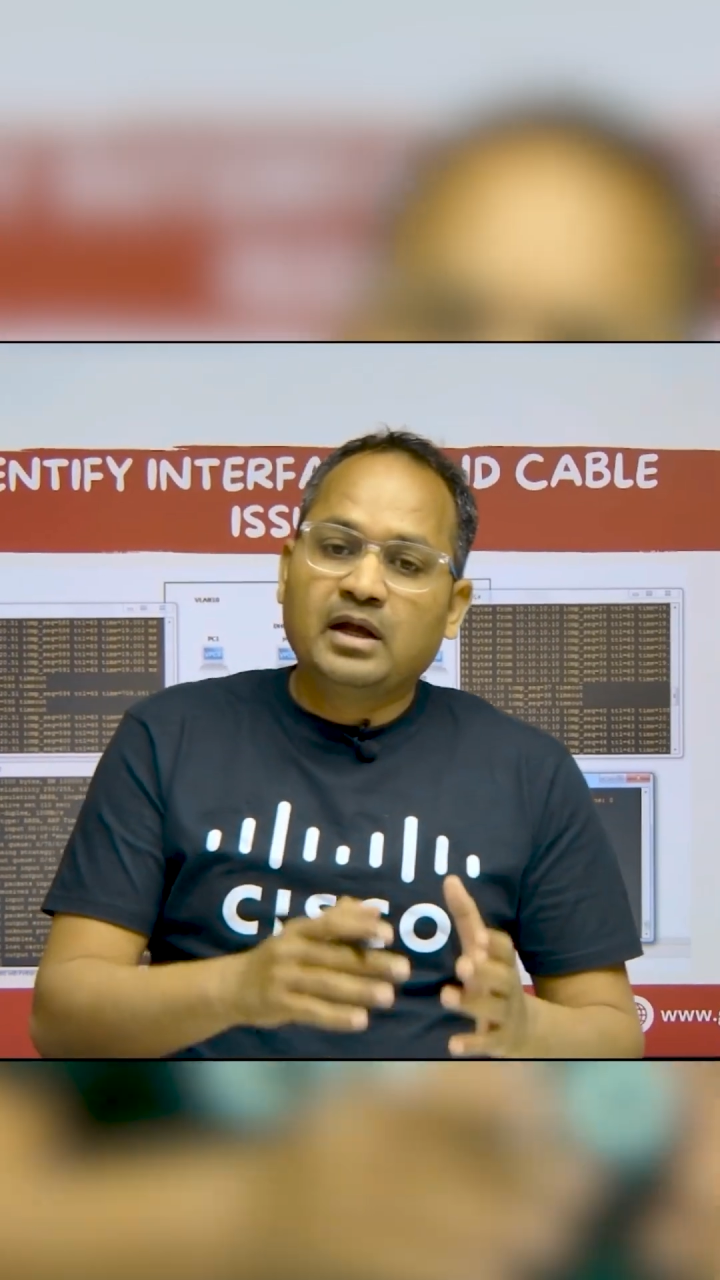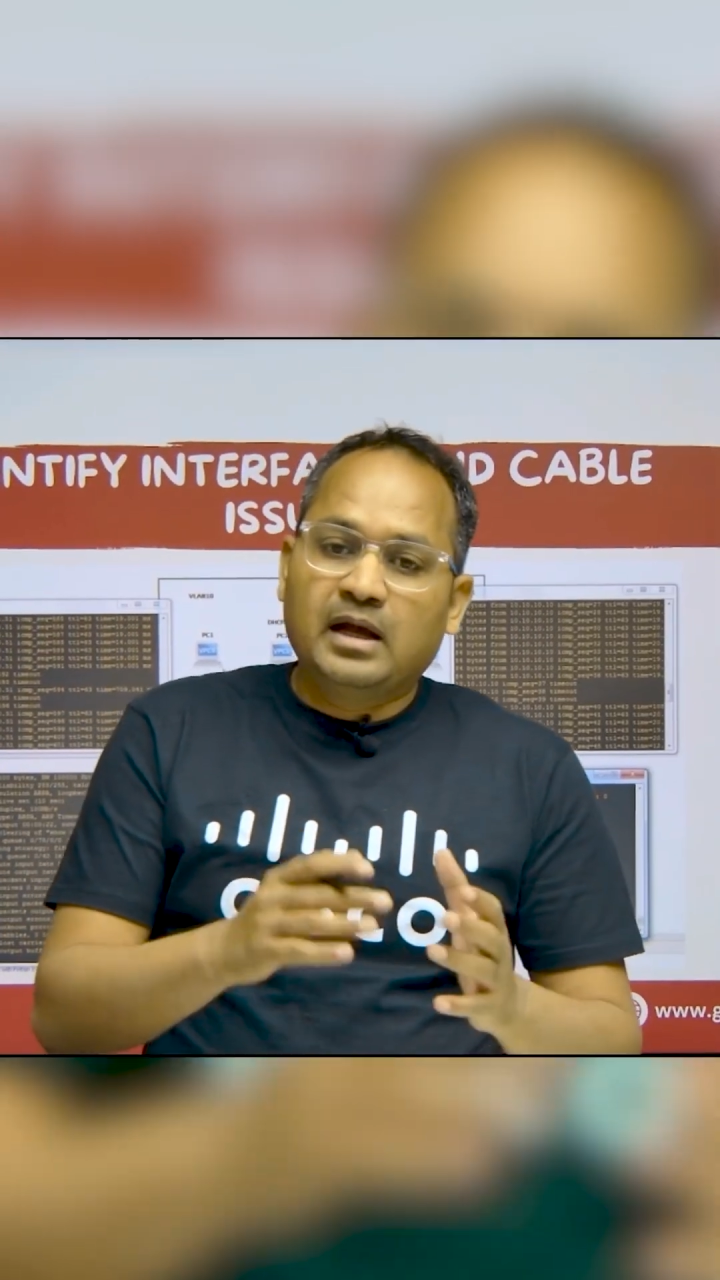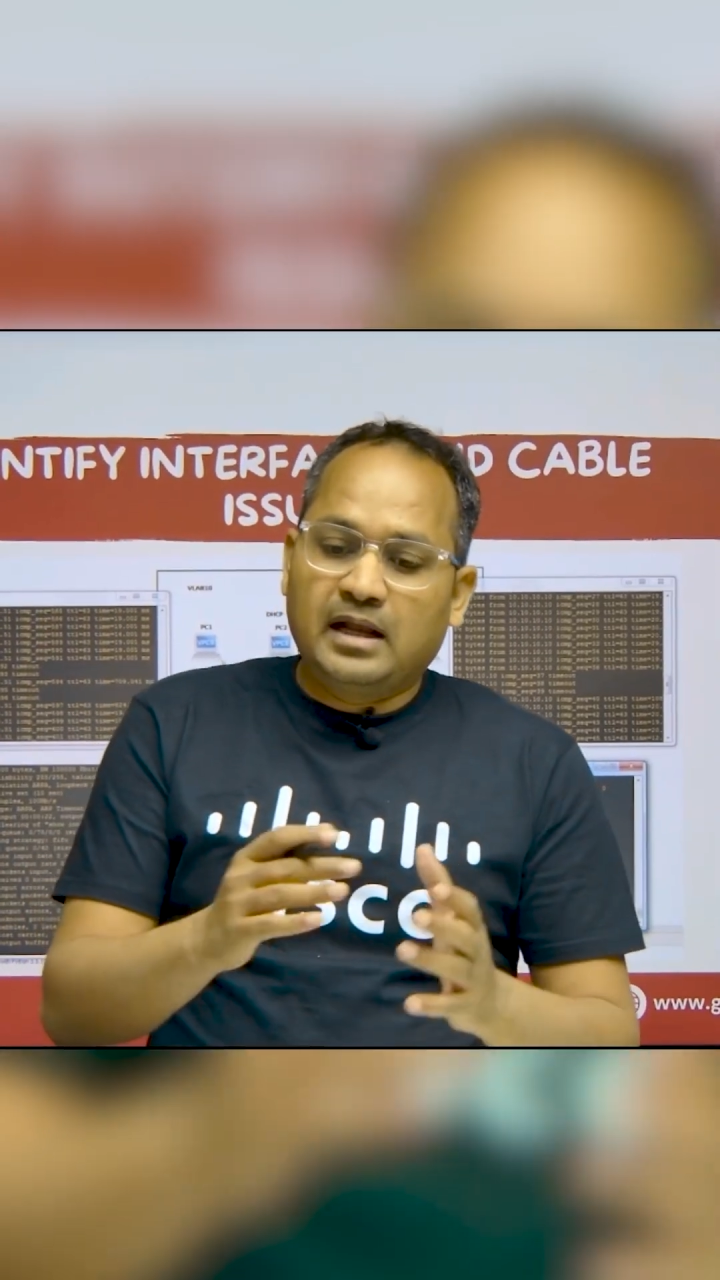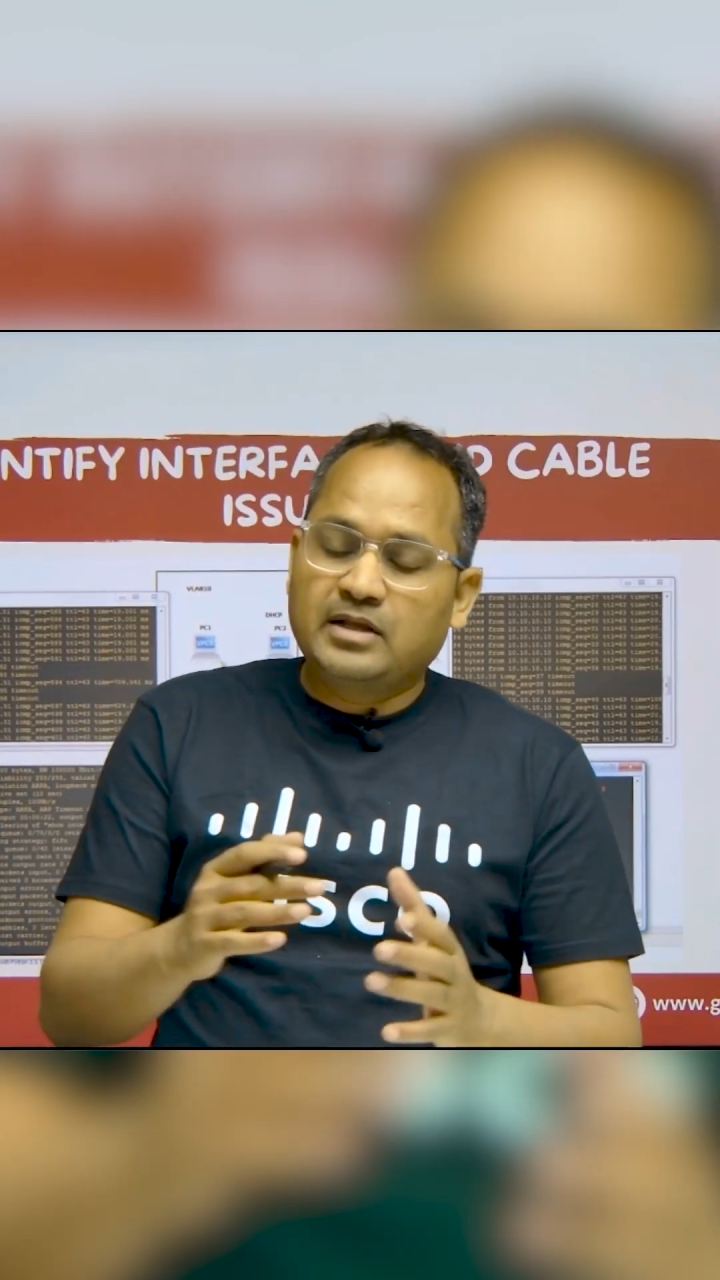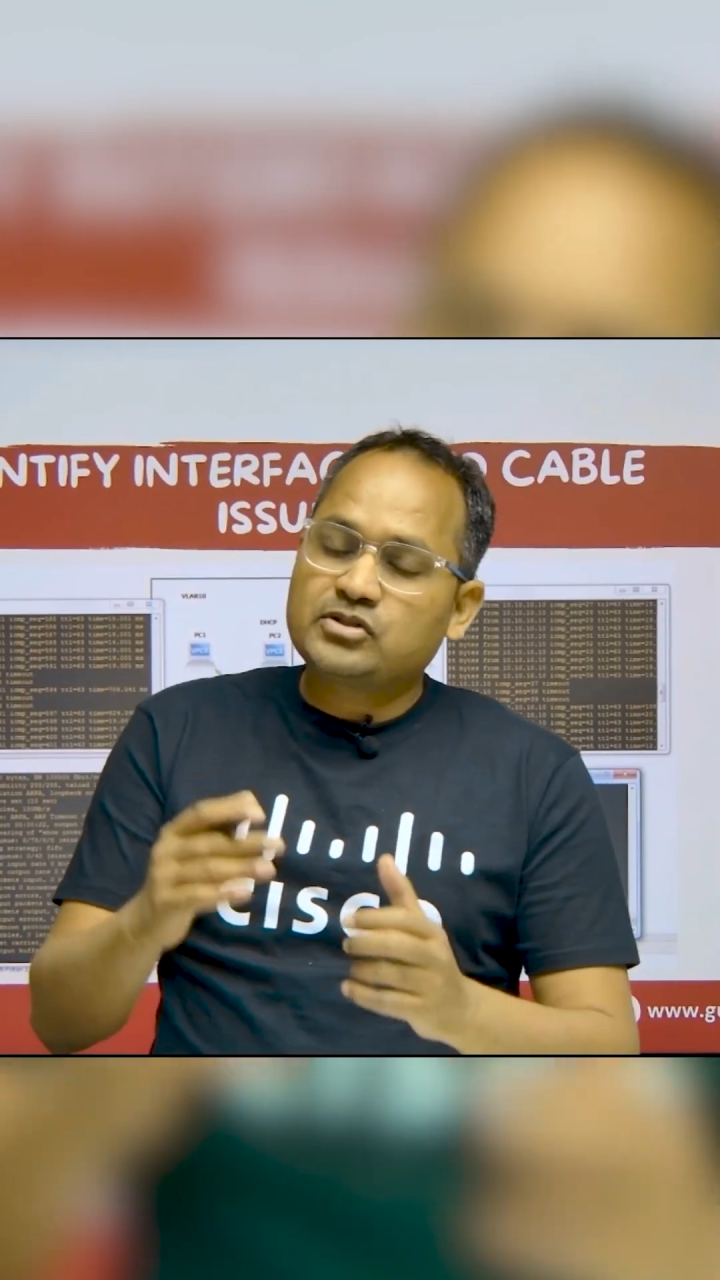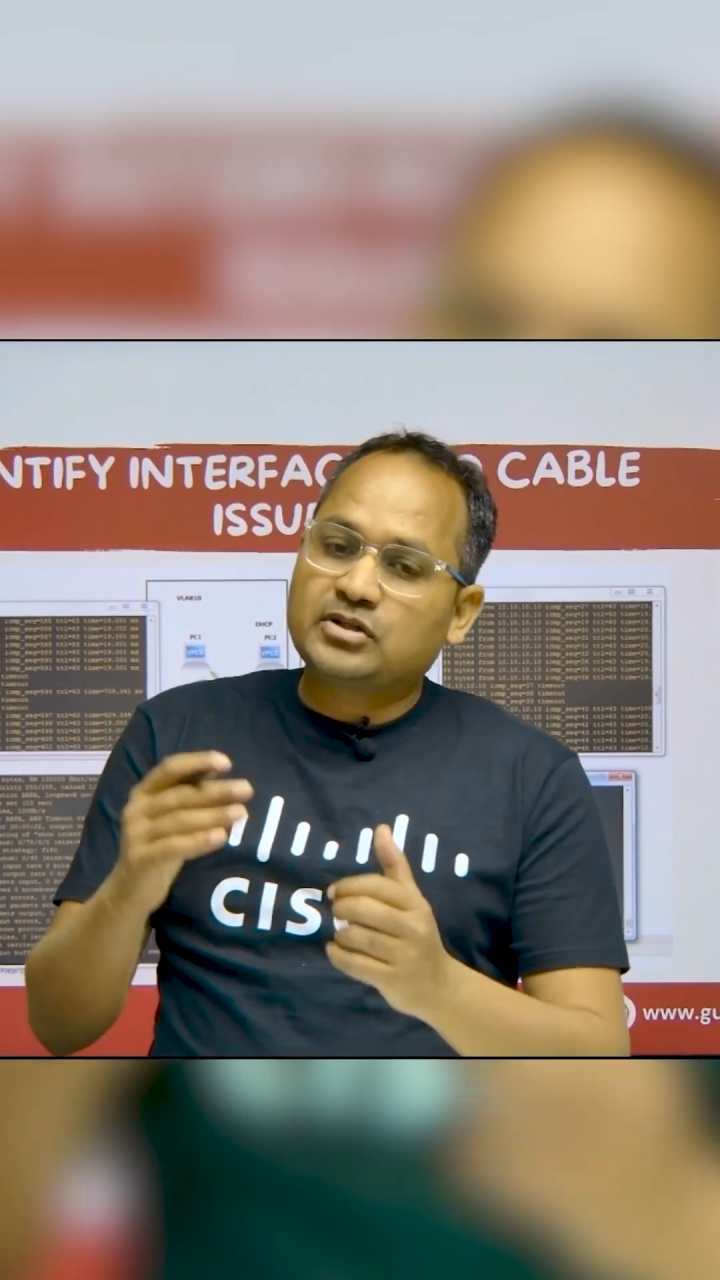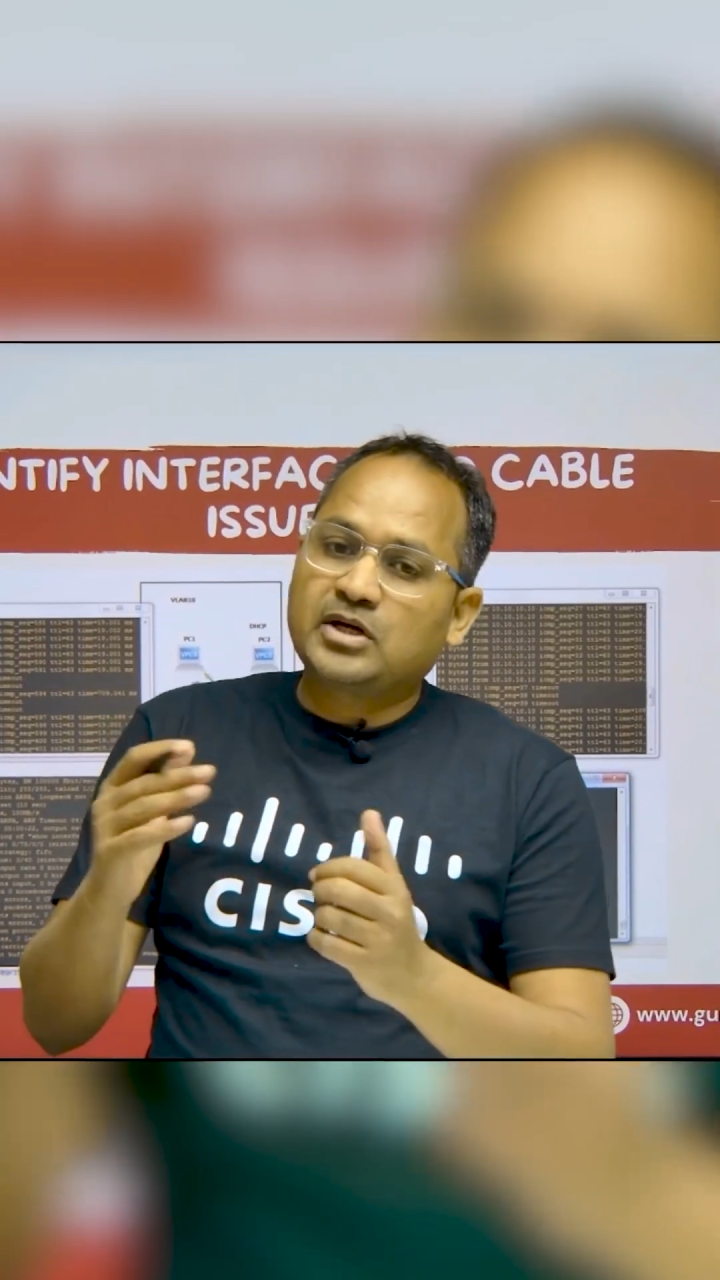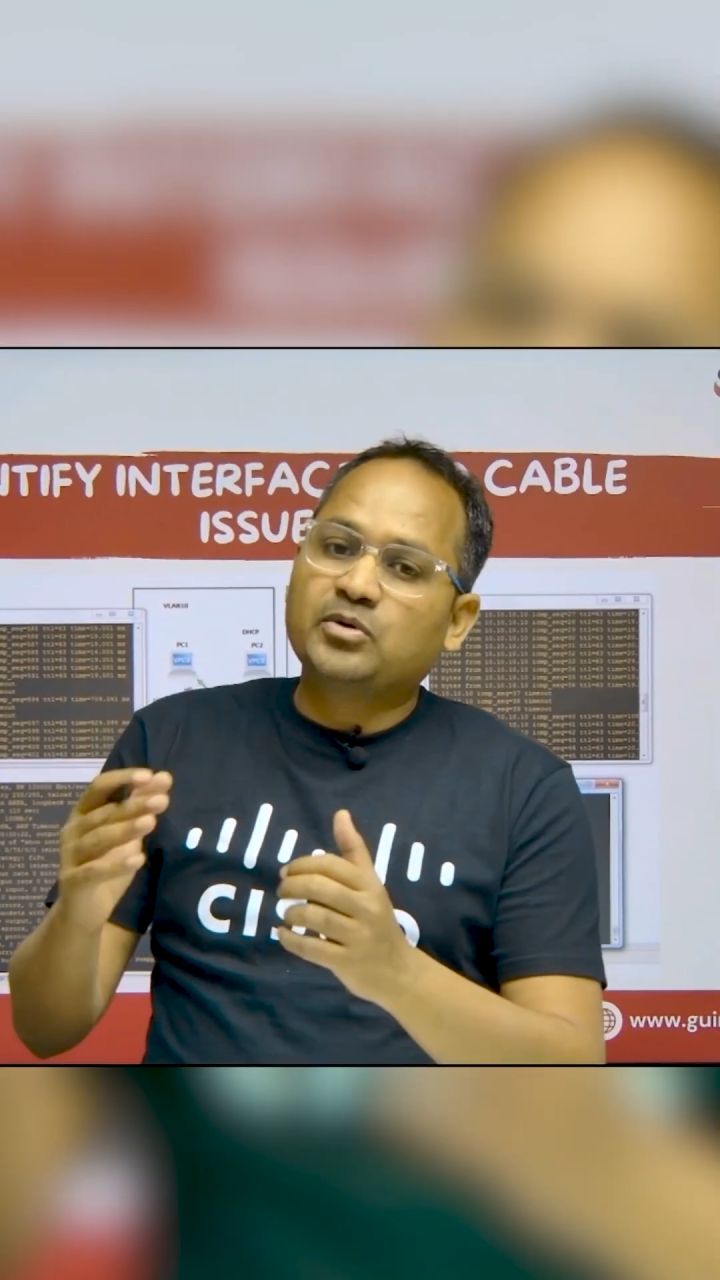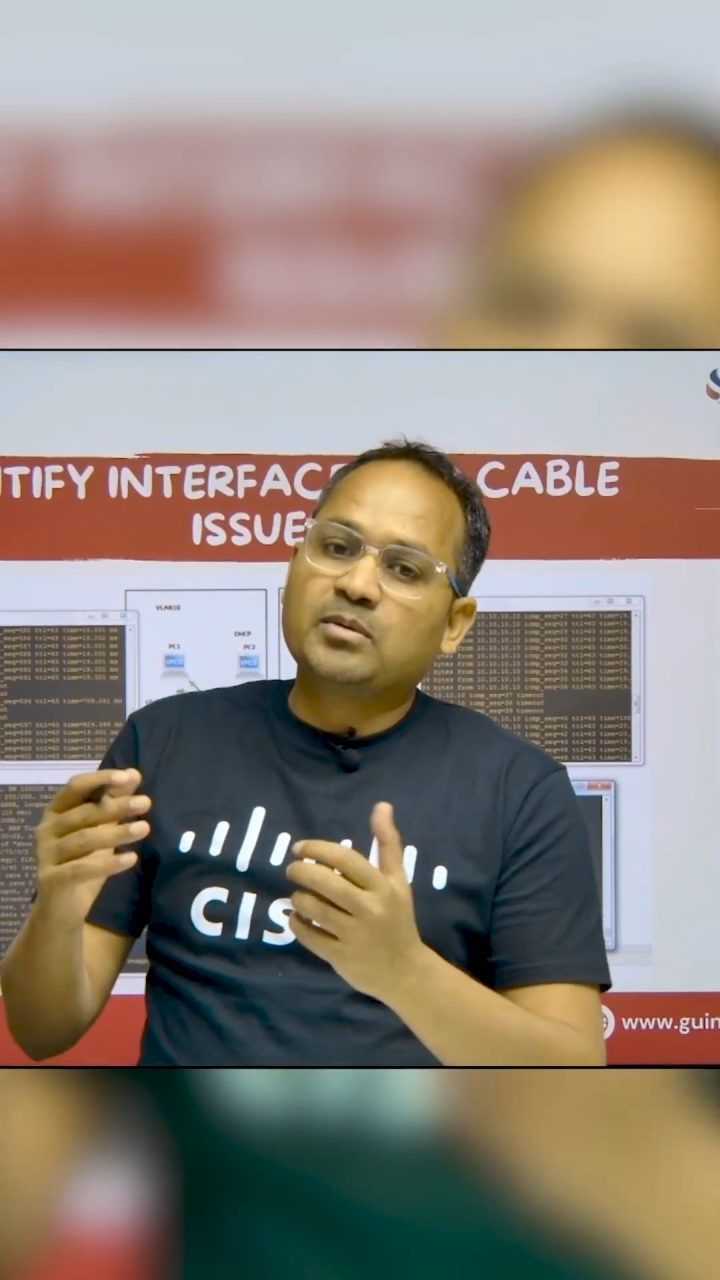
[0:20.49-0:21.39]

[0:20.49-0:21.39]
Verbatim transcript: and I just try to